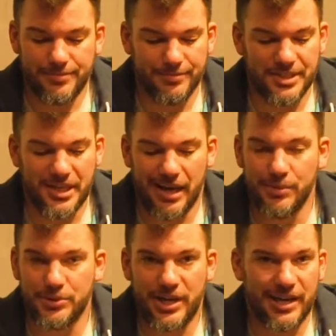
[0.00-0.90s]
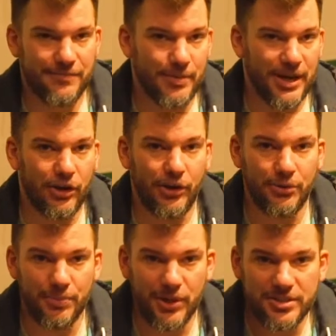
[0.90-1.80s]
These combos are had for about
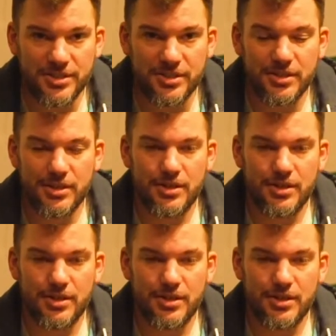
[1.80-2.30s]
$100.